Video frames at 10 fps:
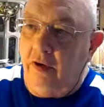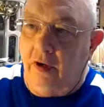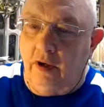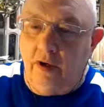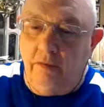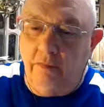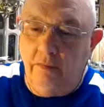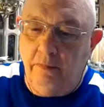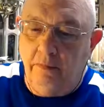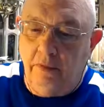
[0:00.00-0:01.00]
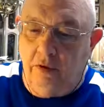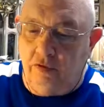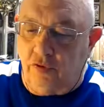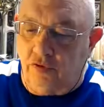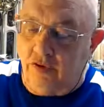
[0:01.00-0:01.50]
So
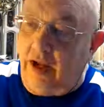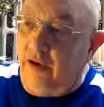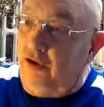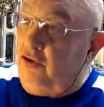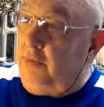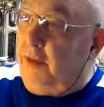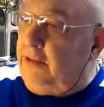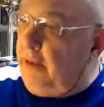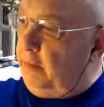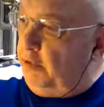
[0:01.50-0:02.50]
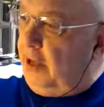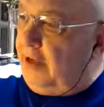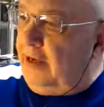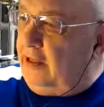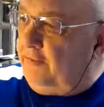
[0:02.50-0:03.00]
it's not just about that, but you got
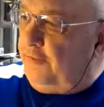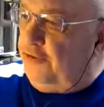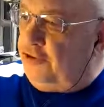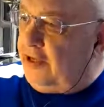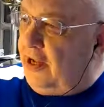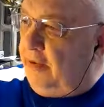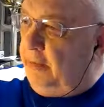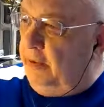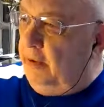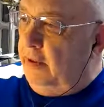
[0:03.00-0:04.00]
to take the first step.